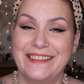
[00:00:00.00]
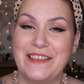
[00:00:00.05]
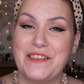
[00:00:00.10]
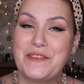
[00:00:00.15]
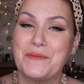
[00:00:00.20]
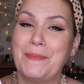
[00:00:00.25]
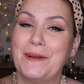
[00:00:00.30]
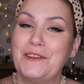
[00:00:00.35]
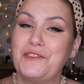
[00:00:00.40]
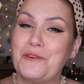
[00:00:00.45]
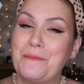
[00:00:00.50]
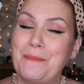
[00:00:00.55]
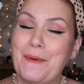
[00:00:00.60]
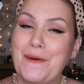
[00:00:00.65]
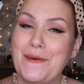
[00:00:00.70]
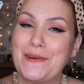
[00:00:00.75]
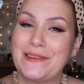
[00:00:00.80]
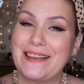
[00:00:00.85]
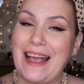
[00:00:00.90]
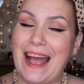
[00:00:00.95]
This budget
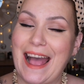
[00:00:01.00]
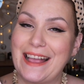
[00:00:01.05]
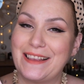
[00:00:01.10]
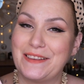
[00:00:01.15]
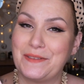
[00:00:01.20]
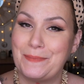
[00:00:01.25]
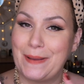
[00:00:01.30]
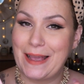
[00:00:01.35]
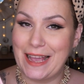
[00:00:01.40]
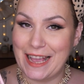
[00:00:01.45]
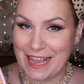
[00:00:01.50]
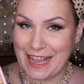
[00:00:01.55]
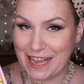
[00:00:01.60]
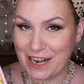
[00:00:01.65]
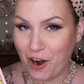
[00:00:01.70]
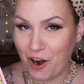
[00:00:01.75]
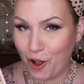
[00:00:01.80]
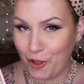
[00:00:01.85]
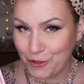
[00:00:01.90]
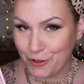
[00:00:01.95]
box has
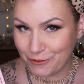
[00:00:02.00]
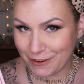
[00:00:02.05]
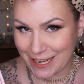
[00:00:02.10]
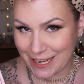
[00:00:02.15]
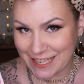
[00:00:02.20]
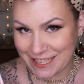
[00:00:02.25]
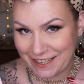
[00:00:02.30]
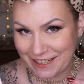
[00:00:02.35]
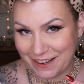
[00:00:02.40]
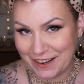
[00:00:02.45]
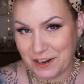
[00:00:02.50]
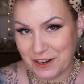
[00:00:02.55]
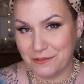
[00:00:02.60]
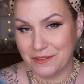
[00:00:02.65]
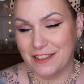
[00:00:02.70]
been on the radar